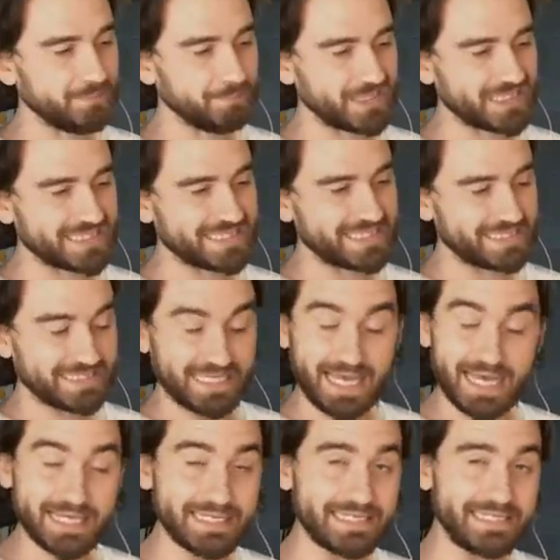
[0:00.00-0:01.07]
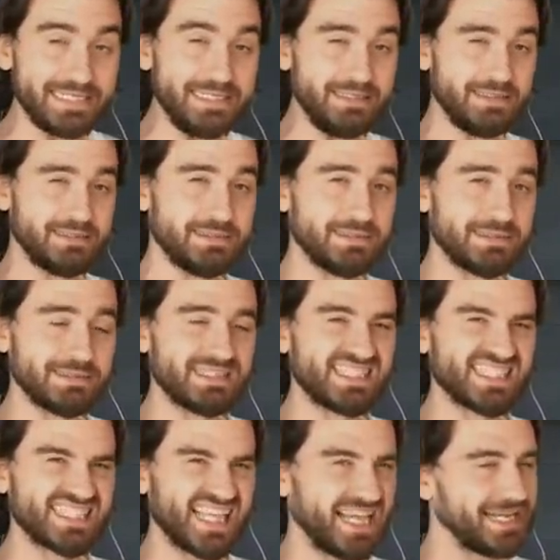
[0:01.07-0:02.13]
But can he
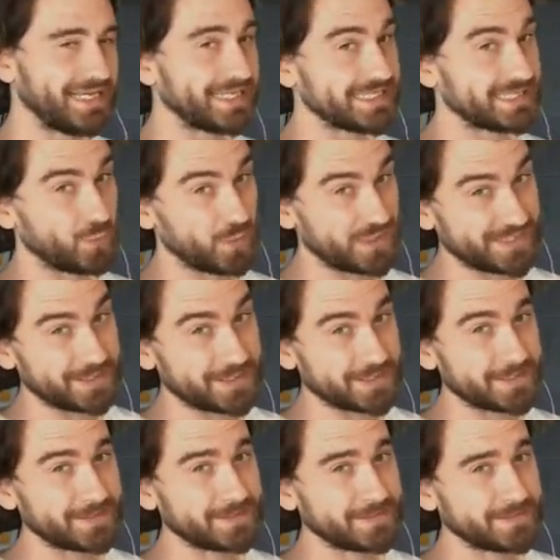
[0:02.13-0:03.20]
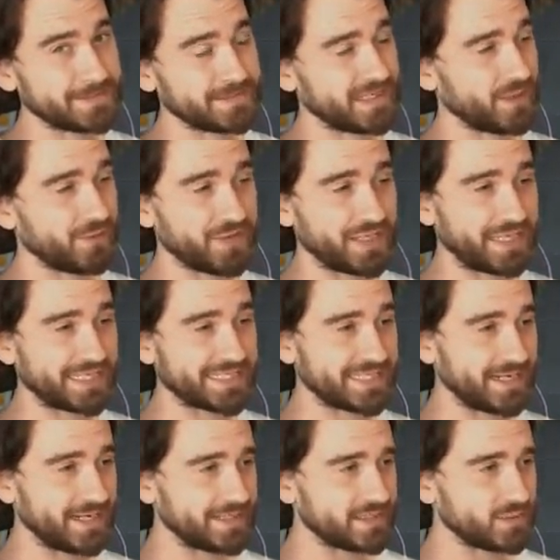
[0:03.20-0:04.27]
stand against the wizards? Against
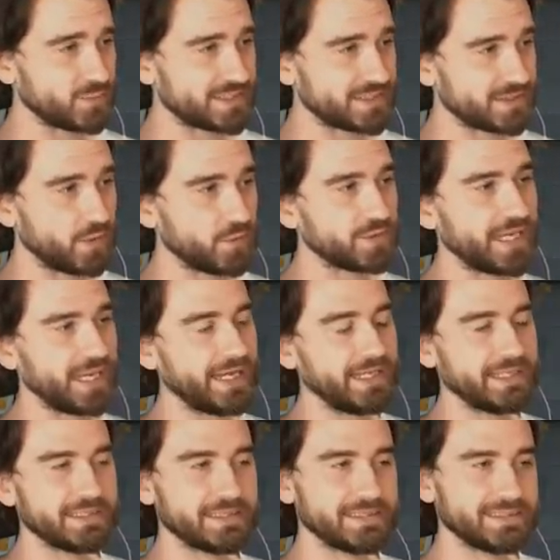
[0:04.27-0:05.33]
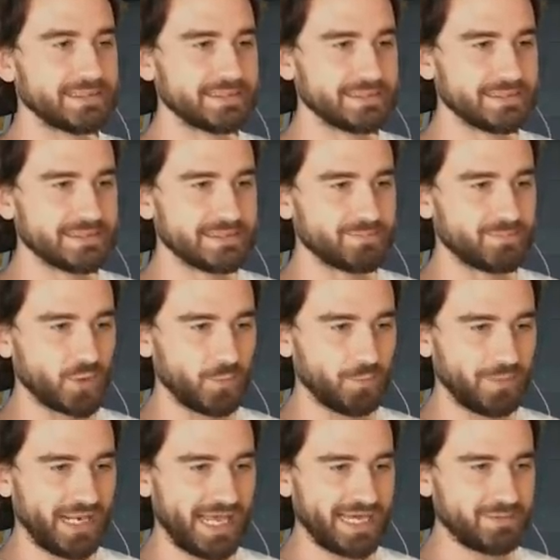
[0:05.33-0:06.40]
the wizards. Okay. On a
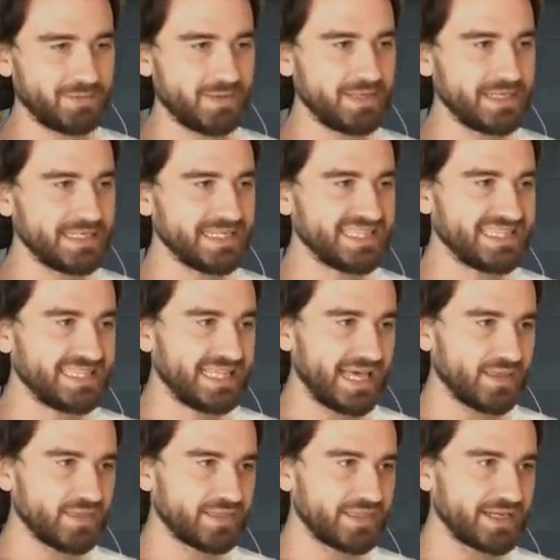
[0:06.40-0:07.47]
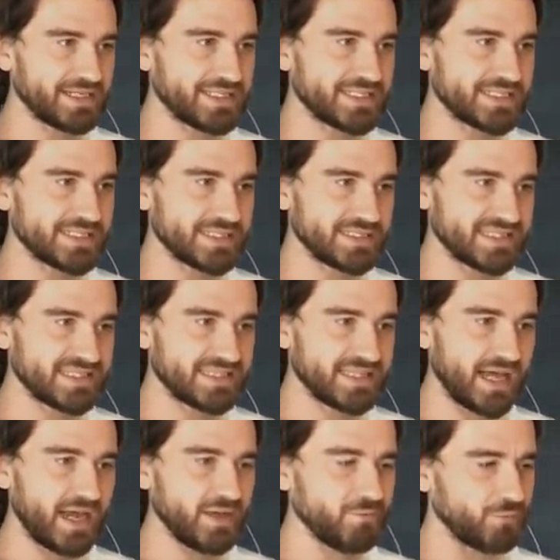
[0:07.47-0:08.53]
black maybe? Death touch
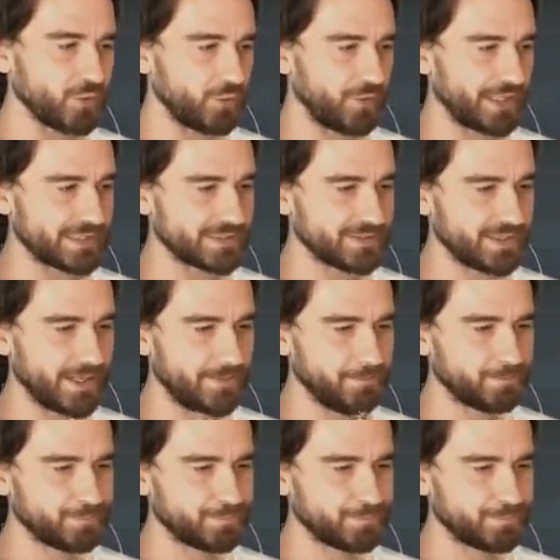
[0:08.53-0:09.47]
typhoid rats, okay.